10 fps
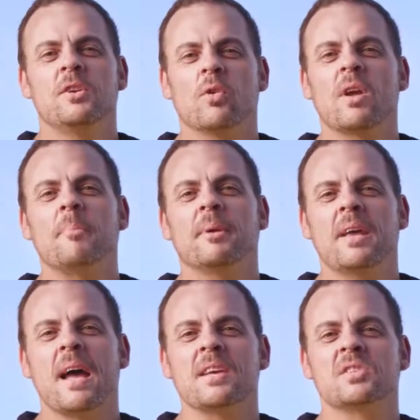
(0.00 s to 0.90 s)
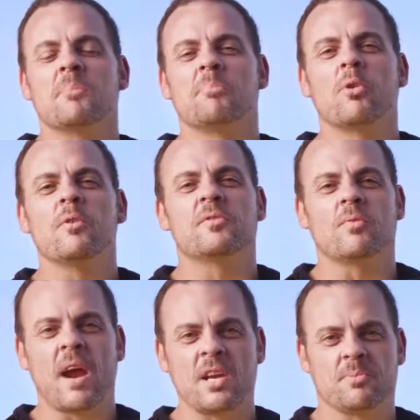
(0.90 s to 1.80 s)
your company has an approved
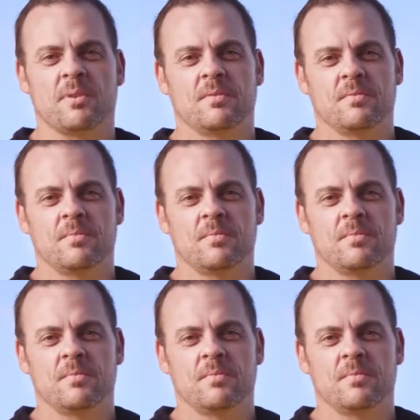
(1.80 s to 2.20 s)
arrangement,